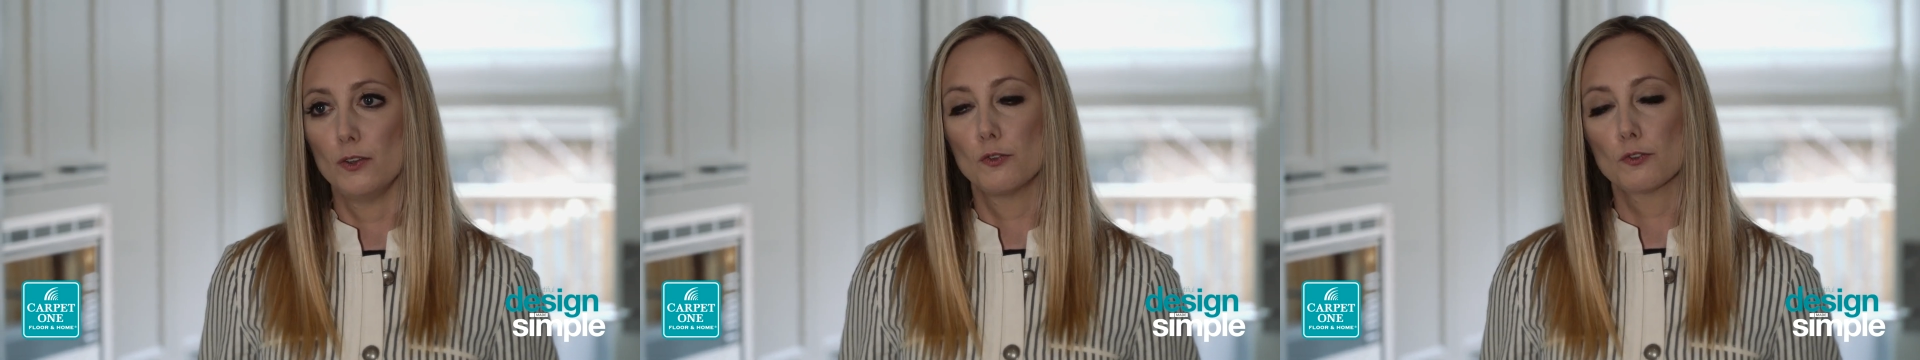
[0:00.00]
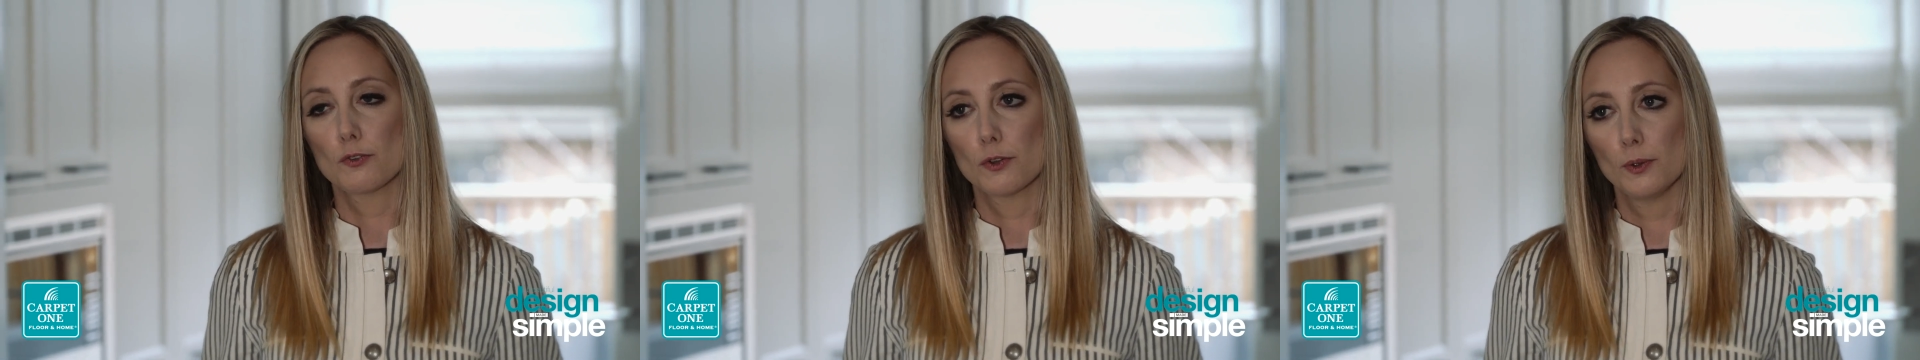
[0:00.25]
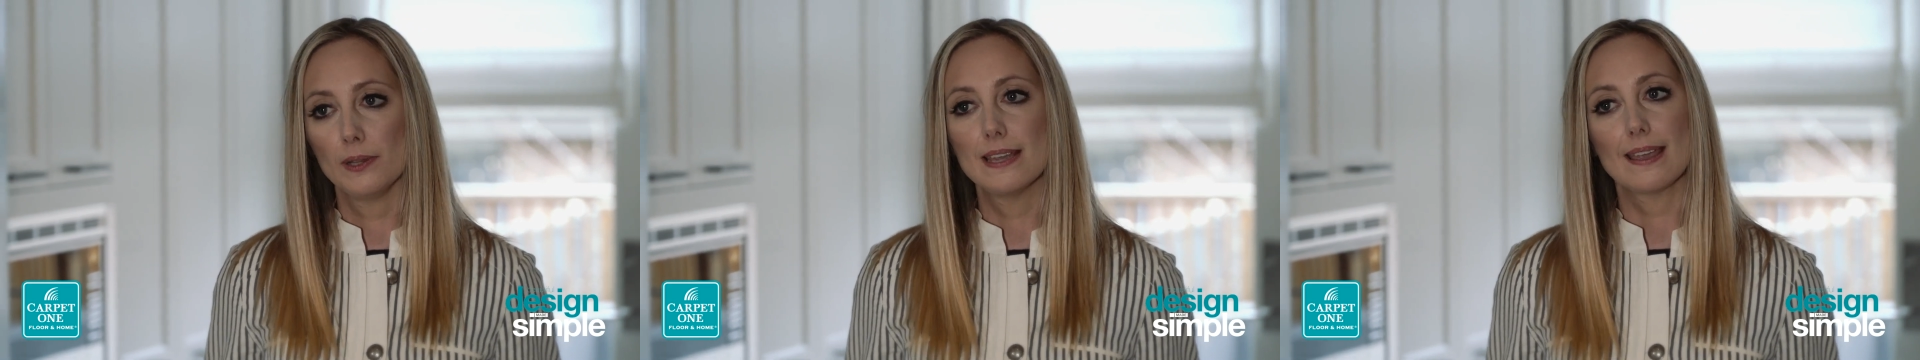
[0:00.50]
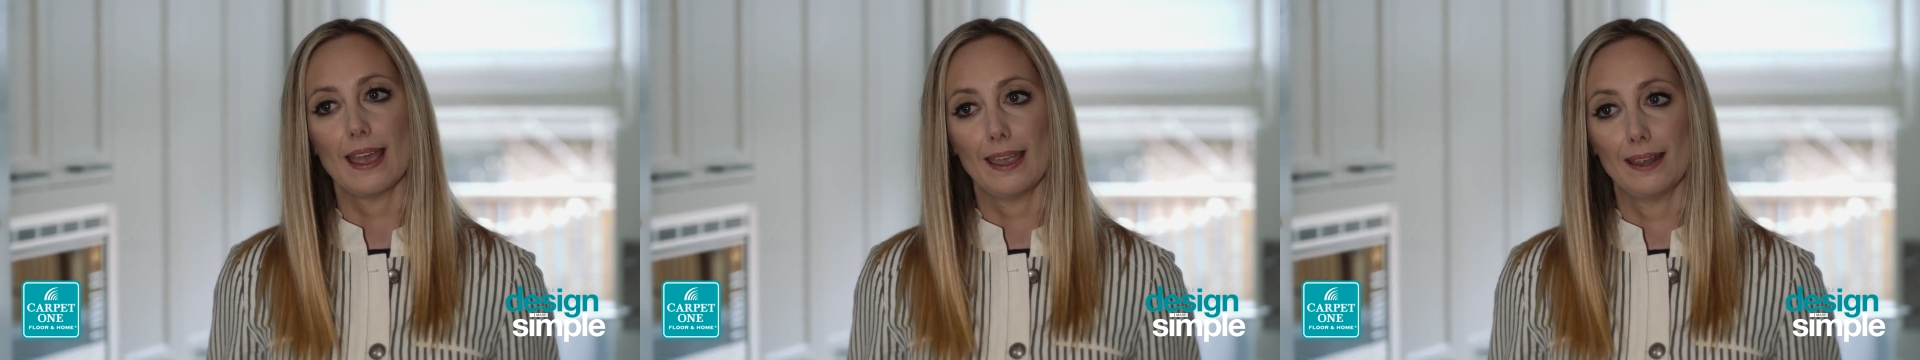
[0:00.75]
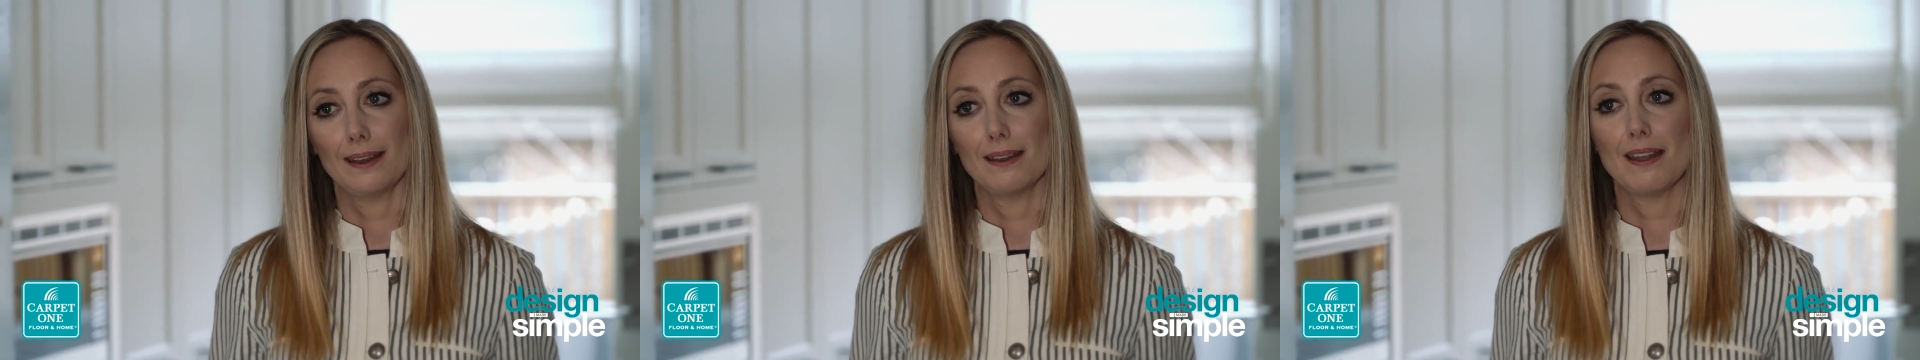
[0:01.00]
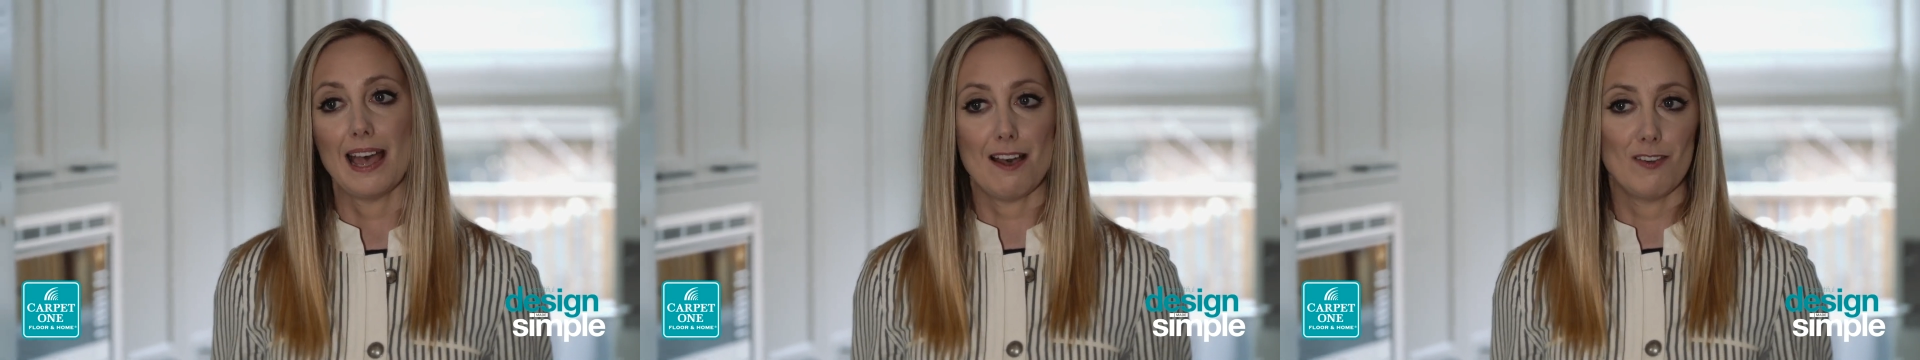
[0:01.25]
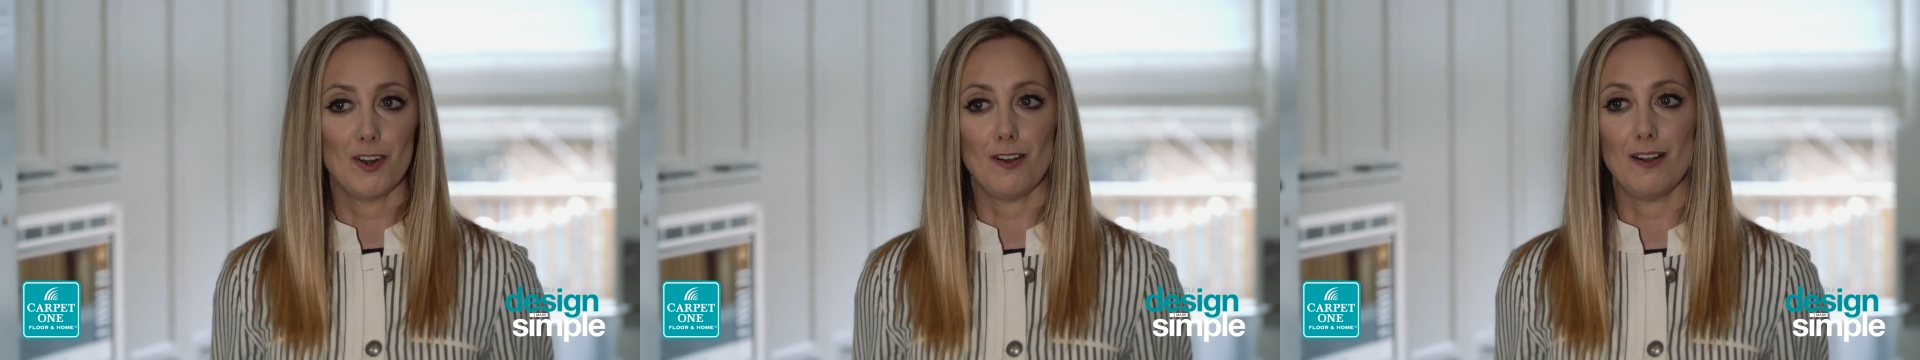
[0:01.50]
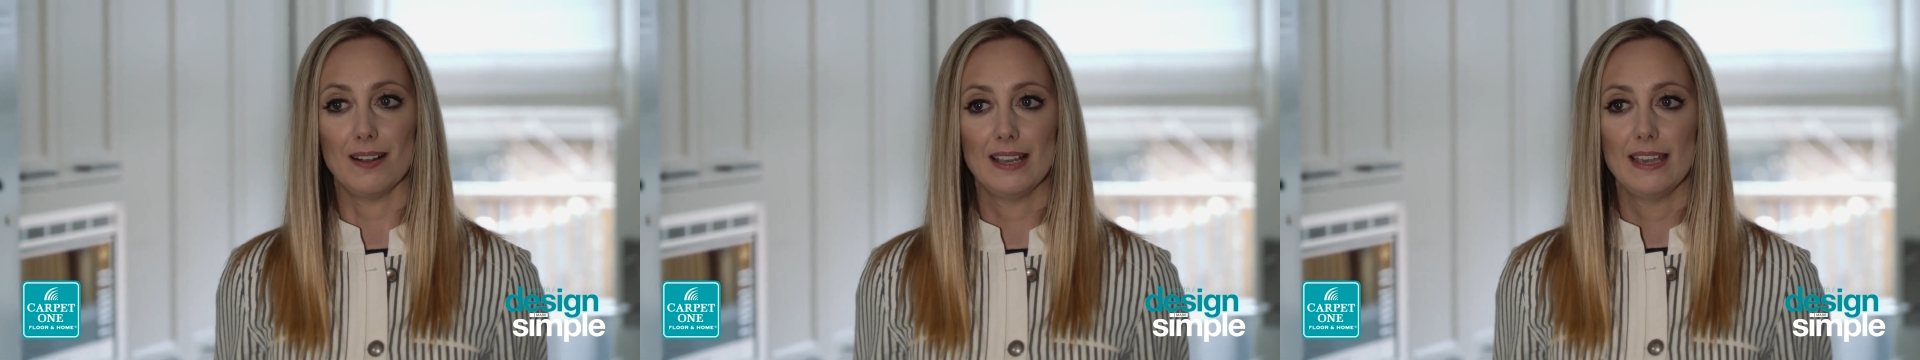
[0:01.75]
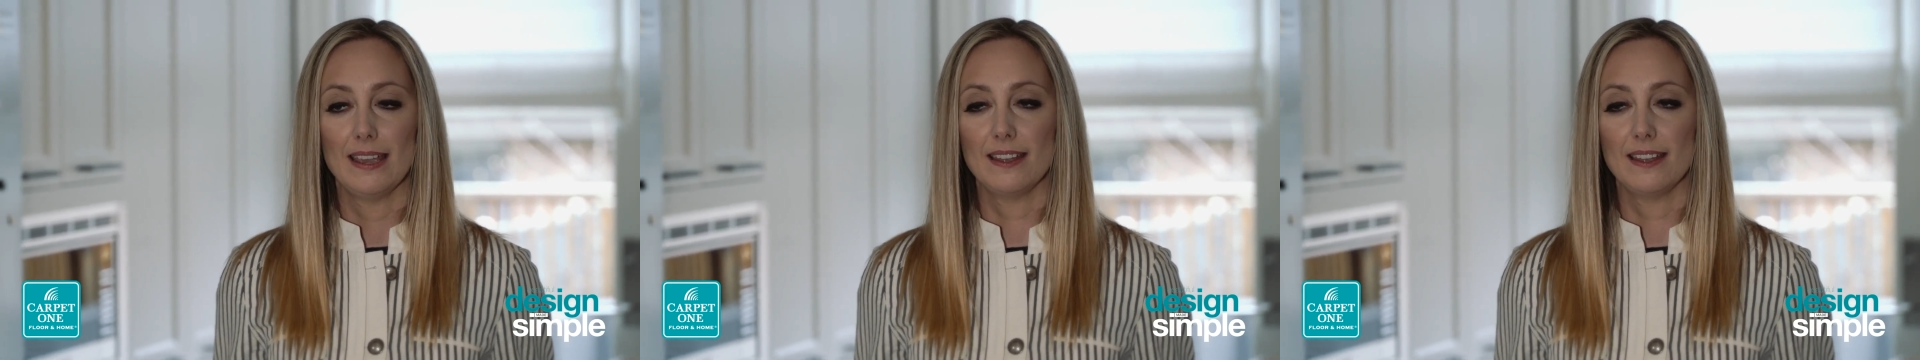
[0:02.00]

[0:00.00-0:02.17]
you truly can have it all.